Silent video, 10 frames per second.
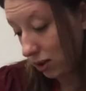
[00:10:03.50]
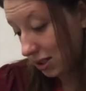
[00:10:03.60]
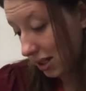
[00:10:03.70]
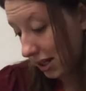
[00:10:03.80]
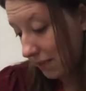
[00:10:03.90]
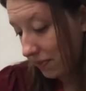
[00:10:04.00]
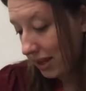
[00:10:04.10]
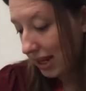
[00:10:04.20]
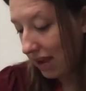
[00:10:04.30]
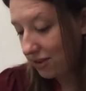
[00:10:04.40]
on
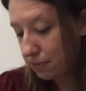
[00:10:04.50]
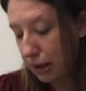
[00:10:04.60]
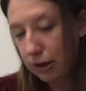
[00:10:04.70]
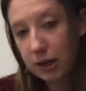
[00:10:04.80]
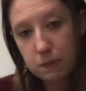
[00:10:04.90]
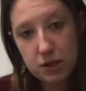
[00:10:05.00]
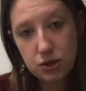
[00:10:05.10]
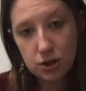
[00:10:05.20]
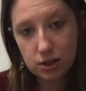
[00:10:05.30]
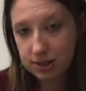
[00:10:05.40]
gave us better computers